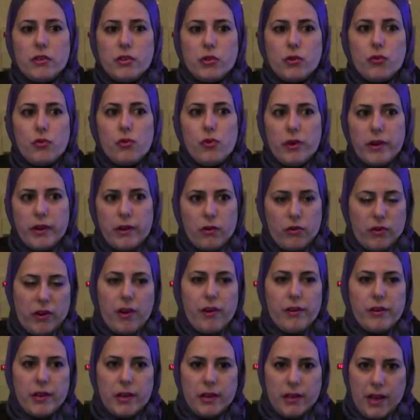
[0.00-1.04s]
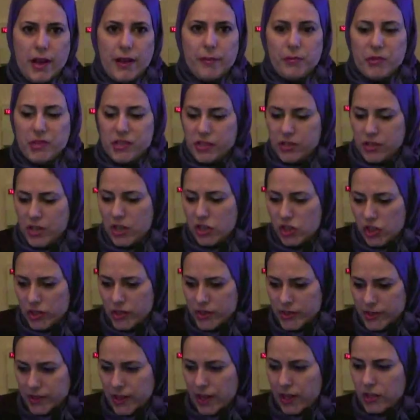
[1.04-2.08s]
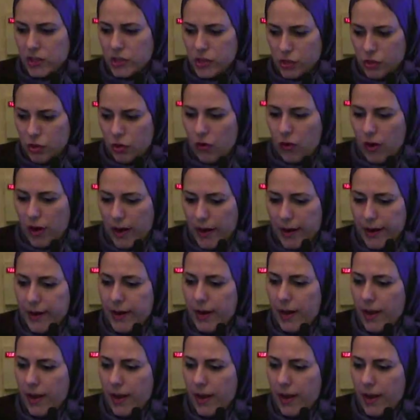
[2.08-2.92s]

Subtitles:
occurred in the administration stage. So I